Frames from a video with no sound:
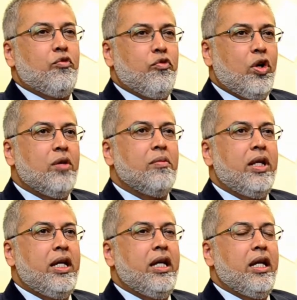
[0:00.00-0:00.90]

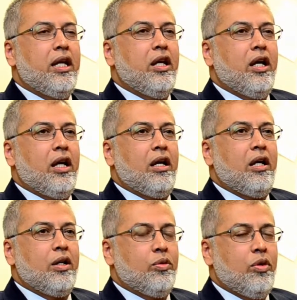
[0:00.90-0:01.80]
firmly
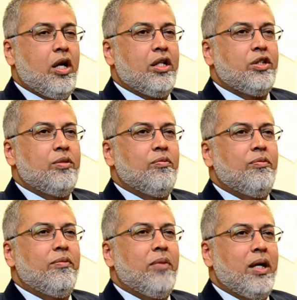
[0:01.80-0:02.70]
across
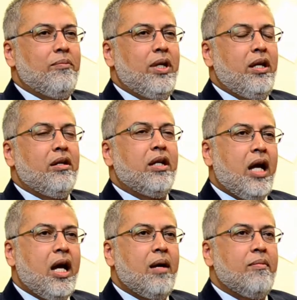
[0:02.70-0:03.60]
by being
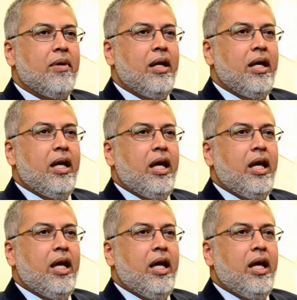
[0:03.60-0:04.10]
calm